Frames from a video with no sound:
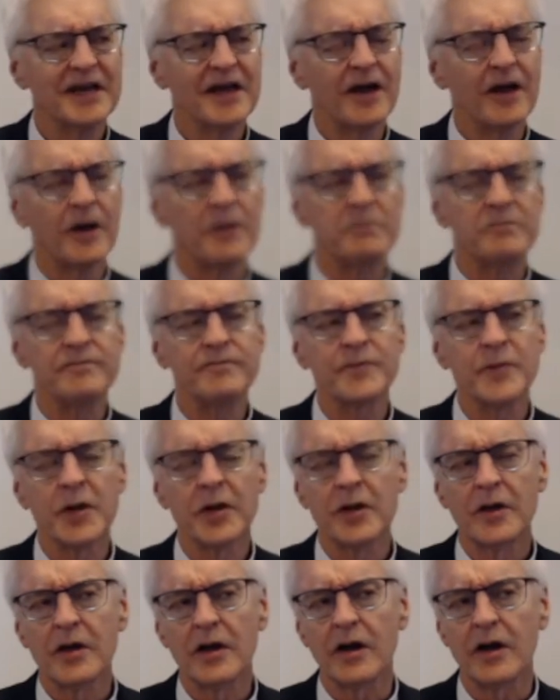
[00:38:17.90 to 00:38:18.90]
Um,
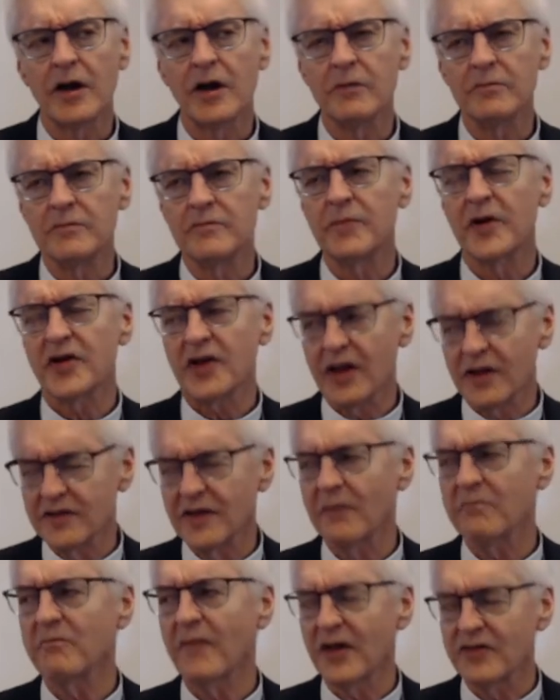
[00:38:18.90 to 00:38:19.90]
uh, but
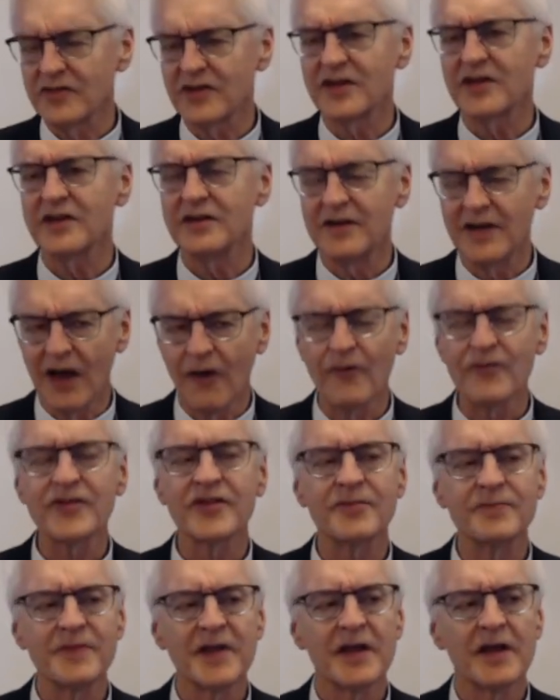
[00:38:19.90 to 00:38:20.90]
that meant he
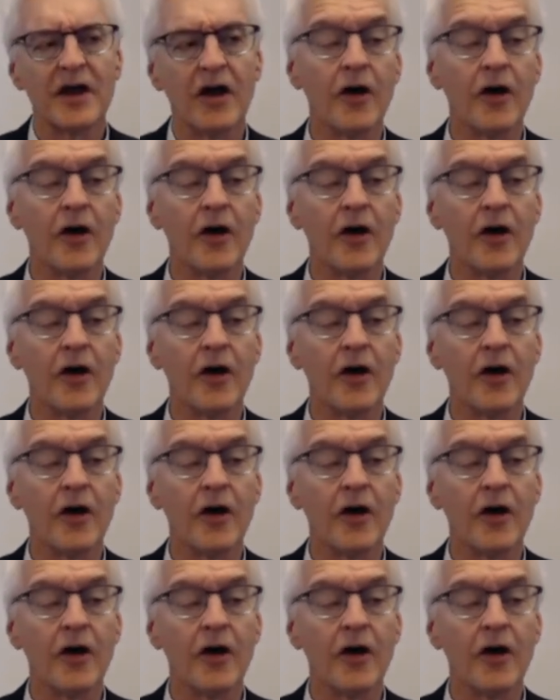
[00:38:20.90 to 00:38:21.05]
knelt.